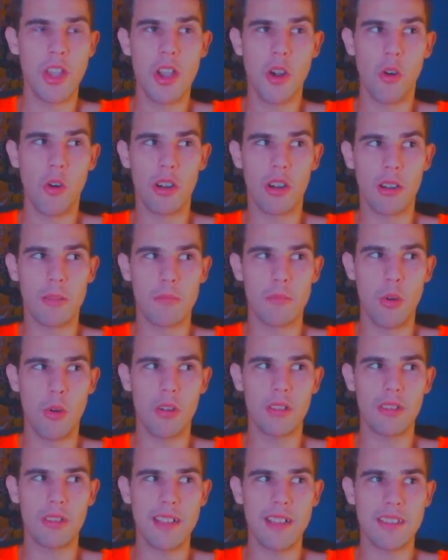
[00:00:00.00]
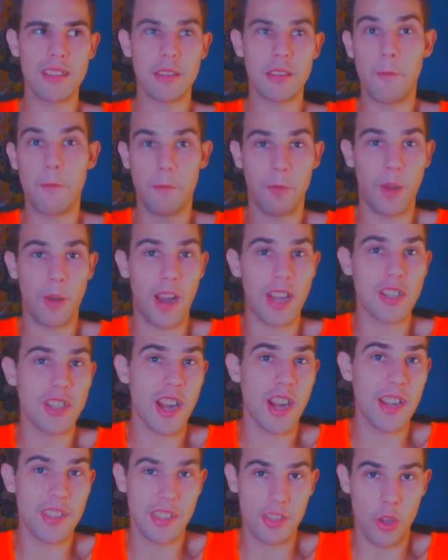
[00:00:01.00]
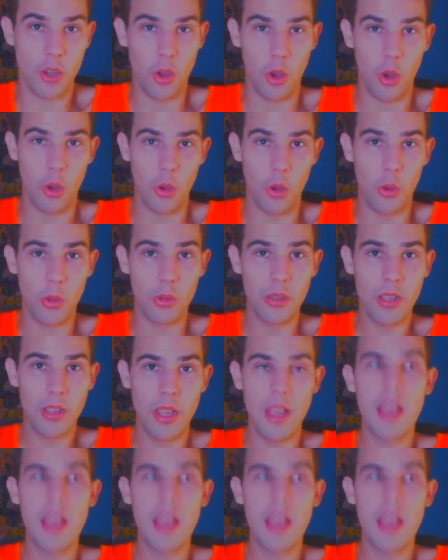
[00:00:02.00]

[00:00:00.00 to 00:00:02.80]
or more or less the franchise as a whole,